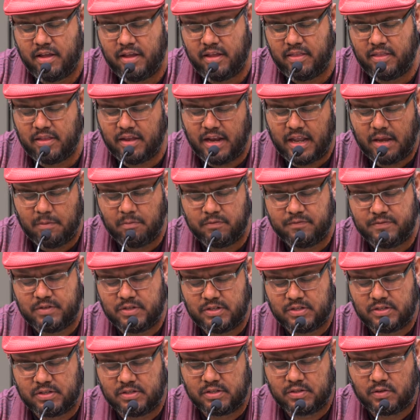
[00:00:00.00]
In the name of
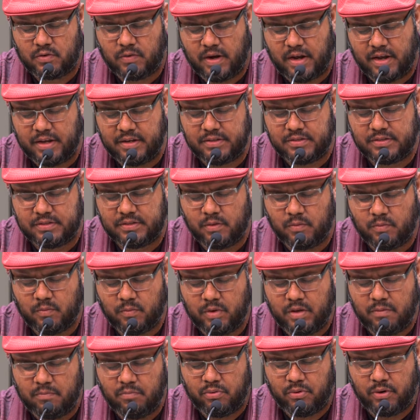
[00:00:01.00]
Jesus Christ,
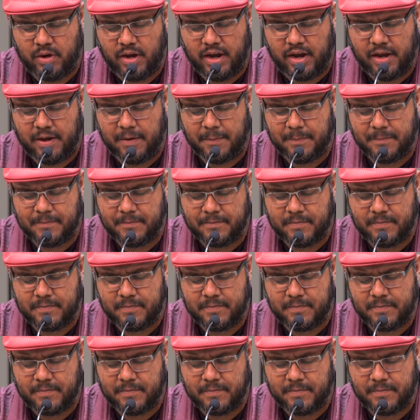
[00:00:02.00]
we pray.